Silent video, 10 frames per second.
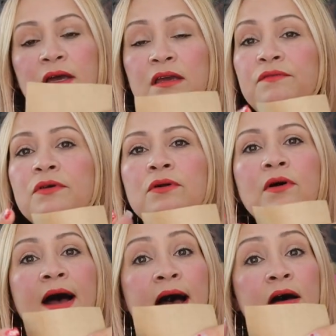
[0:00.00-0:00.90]
If you
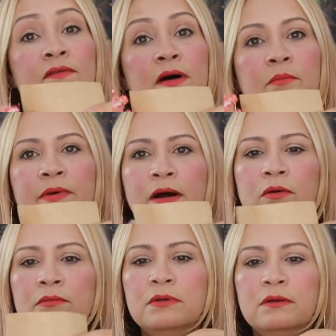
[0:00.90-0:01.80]
don't have a
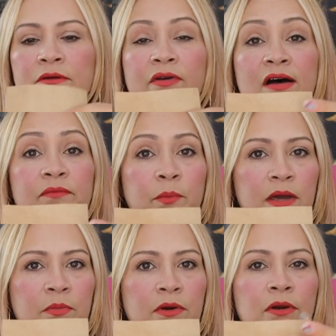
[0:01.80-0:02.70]
brown craft
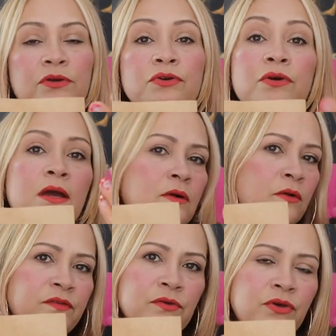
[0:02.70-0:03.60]
paper, you can
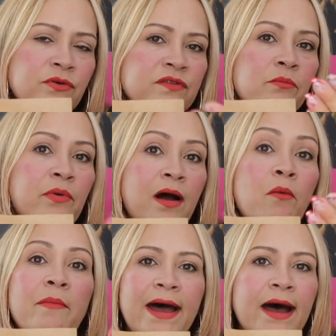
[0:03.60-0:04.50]
also use a
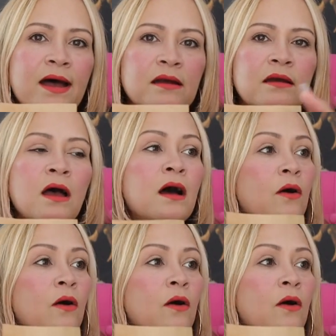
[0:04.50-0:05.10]
brown bag,